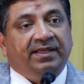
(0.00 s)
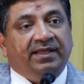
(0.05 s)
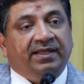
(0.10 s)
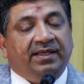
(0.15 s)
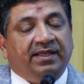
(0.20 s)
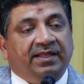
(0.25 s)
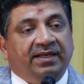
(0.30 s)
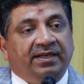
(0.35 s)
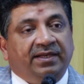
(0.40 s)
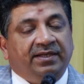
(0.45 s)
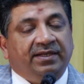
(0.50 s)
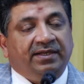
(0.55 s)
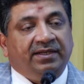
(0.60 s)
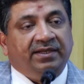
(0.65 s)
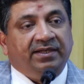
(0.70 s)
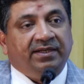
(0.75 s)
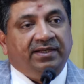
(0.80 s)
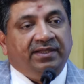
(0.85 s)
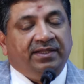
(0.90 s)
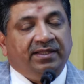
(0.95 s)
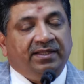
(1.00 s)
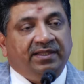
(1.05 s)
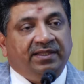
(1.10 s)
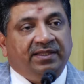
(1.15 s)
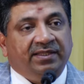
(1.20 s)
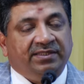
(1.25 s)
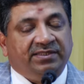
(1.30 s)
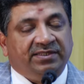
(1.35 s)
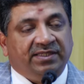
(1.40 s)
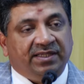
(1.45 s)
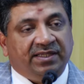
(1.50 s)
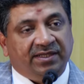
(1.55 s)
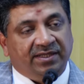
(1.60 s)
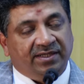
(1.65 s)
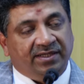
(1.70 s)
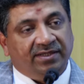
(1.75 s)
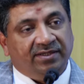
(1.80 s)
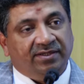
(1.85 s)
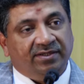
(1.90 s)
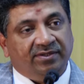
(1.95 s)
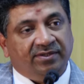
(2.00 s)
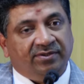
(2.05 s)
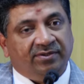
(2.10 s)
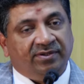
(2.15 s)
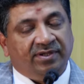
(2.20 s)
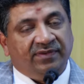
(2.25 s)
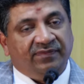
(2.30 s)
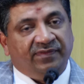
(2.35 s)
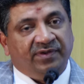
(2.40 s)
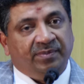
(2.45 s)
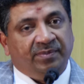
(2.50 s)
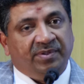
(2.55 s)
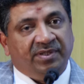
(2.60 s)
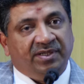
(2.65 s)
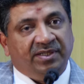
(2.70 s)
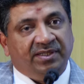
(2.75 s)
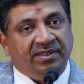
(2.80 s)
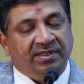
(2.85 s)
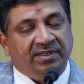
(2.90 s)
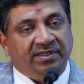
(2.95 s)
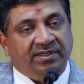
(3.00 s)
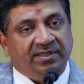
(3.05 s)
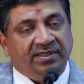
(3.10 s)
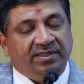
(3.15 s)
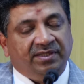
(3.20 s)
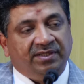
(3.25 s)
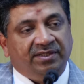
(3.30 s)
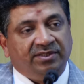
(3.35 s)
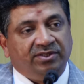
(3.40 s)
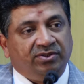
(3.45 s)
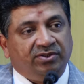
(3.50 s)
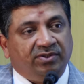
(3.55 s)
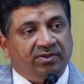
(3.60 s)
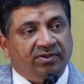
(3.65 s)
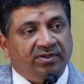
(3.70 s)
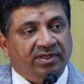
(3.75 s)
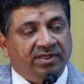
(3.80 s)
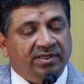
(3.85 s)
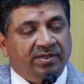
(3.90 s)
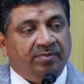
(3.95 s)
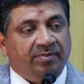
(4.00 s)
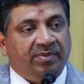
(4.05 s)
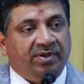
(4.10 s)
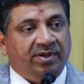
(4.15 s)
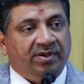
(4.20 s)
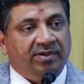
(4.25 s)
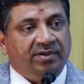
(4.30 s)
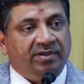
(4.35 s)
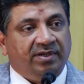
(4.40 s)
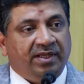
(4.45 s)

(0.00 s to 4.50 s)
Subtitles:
And he said, everybody here is talking about,